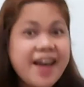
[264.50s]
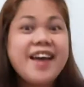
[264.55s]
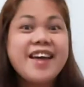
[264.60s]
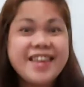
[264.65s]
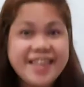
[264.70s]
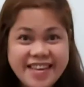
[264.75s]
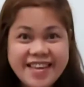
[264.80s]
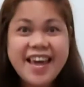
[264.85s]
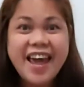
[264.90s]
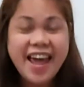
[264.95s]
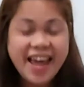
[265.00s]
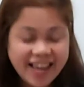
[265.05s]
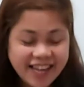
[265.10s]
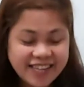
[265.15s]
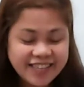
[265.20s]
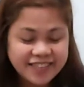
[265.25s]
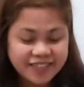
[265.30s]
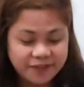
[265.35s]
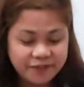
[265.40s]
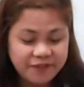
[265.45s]

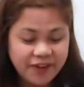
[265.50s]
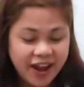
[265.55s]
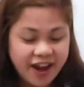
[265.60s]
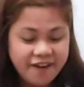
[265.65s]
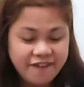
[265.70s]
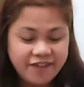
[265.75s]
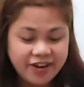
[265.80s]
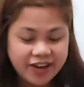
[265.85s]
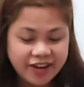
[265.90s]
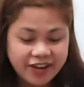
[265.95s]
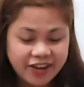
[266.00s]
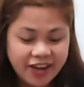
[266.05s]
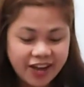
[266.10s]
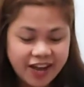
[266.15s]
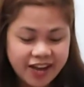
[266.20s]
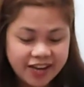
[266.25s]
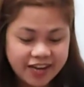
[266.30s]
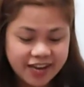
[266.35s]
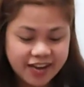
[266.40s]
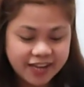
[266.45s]
Yes, very
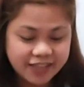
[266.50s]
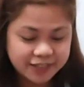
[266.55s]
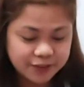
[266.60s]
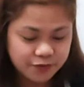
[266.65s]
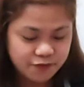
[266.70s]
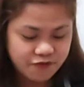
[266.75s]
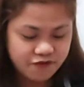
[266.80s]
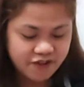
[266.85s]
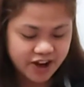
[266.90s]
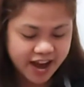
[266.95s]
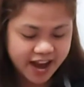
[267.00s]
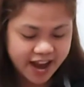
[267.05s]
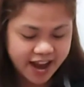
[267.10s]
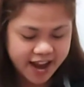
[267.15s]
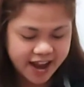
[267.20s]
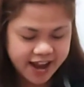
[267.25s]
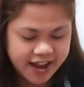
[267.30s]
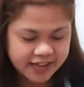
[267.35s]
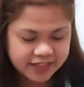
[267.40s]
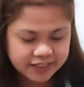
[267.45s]
good. It's
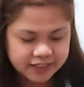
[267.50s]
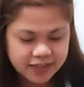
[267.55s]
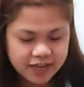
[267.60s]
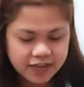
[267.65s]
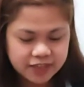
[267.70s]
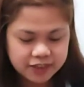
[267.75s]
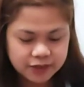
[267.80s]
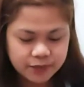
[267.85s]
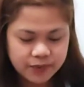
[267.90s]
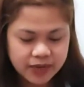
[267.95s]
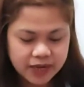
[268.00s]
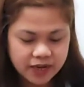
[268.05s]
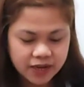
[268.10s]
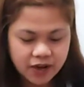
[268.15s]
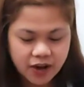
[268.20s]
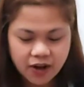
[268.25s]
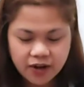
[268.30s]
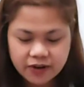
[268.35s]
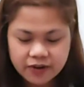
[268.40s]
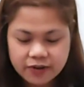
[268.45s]
red. So we're going to
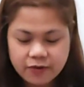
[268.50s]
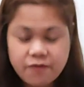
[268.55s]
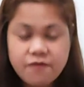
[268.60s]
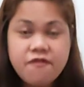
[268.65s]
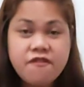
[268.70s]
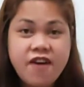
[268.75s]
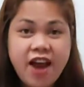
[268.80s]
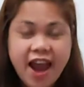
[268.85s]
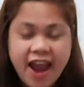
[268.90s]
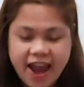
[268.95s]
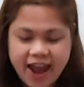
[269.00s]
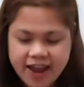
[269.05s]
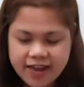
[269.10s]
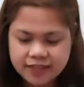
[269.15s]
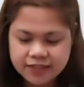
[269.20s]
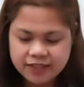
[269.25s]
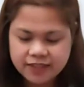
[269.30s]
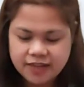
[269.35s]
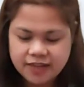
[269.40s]
color it red